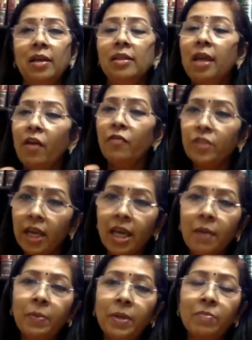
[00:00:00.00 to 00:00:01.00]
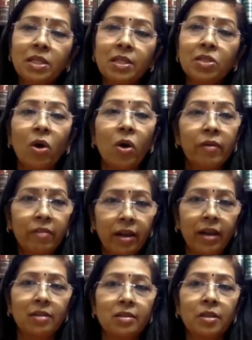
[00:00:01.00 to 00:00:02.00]
They have taken premises on
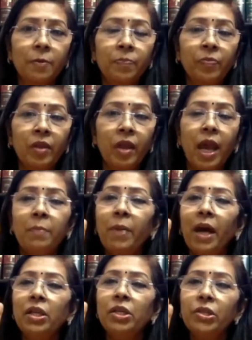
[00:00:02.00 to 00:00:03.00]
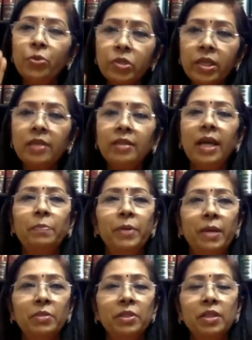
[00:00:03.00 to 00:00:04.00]
rent. And by using that
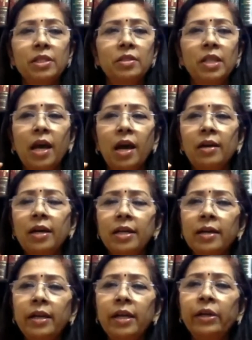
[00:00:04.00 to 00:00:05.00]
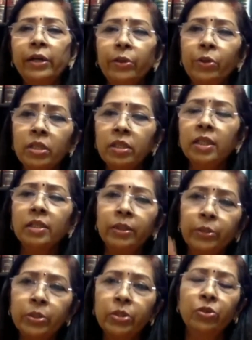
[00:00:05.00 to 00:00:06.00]
premises, they are earning crores and
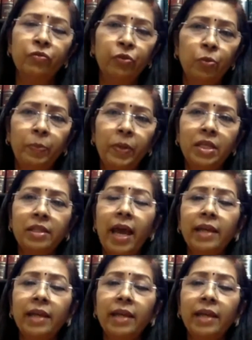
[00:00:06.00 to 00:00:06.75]
crores of rupees.